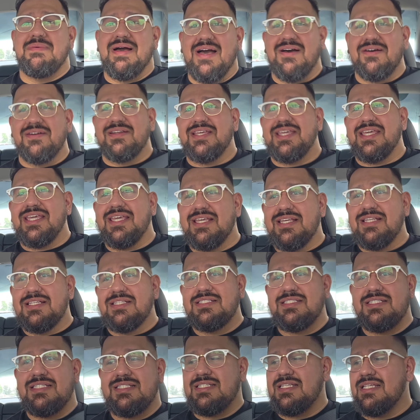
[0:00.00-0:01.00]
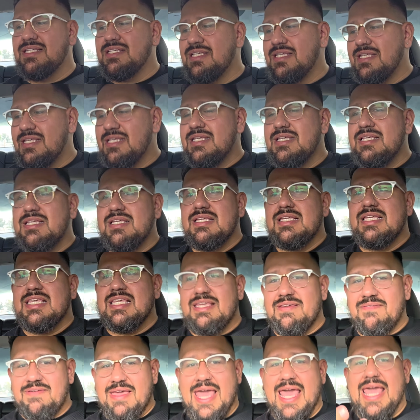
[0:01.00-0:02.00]
about is
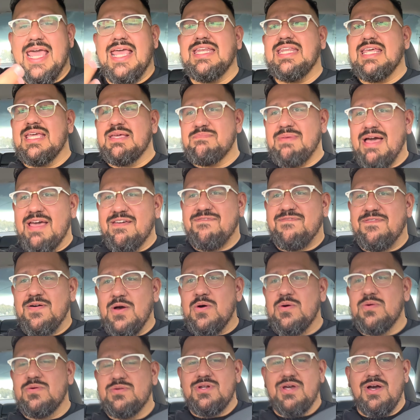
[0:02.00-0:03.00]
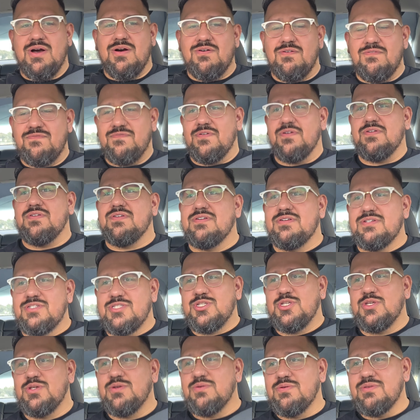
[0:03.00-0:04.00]
handing my phone over
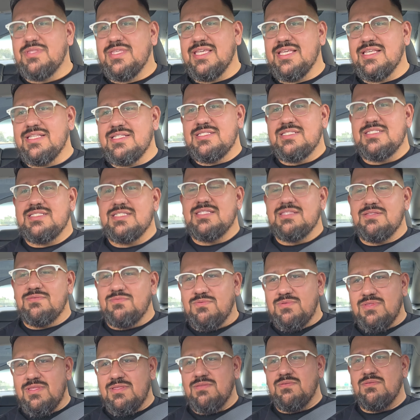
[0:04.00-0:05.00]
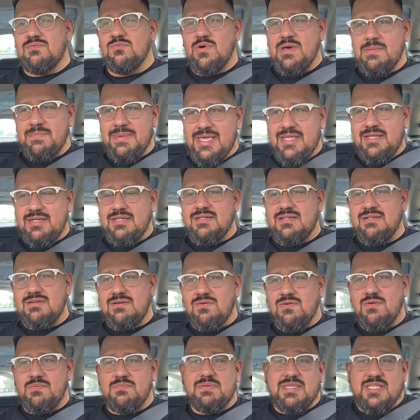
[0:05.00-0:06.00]
to these
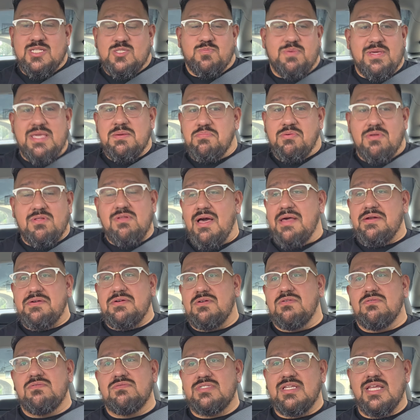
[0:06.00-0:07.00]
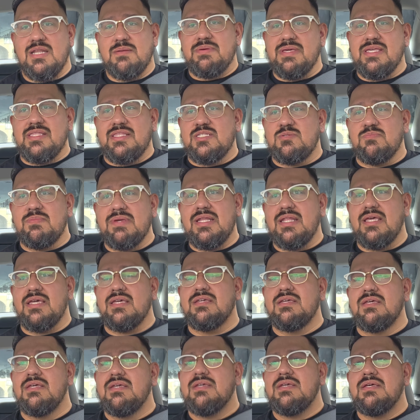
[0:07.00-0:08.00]
women or these people, I don't know who's going to be in this meeting,